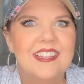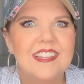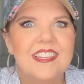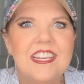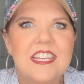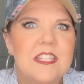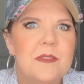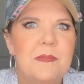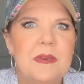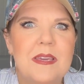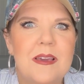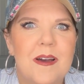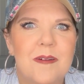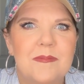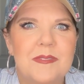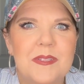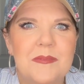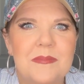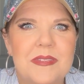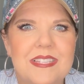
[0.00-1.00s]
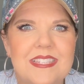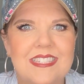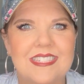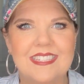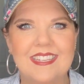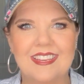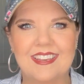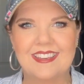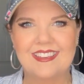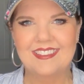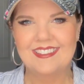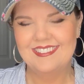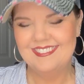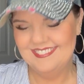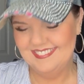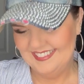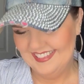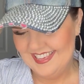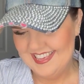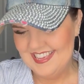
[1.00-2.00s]
Let's be optimistic.
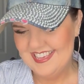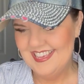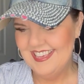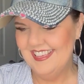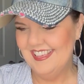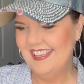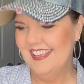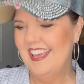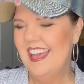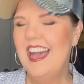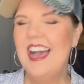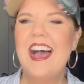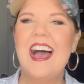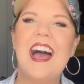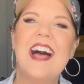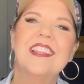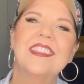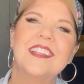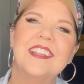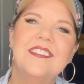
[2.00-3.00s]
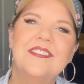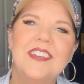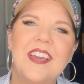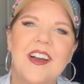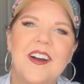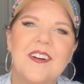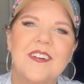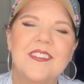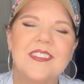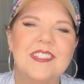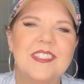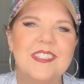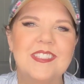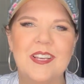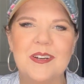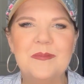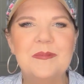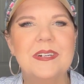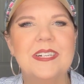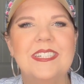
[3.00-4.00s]
I love y'all
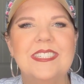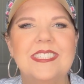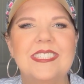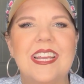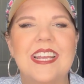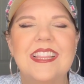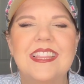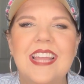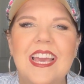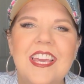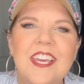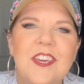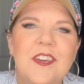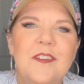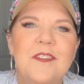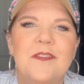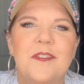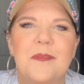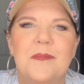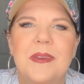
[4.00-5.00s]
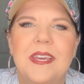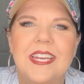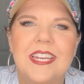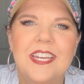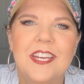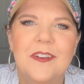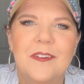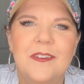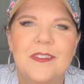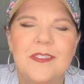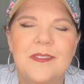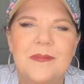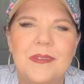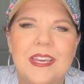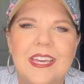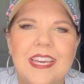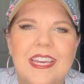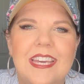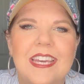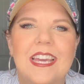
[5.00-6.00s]
so much. Thank you for being here with
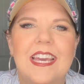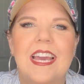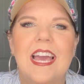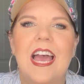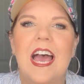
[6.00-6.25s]
me.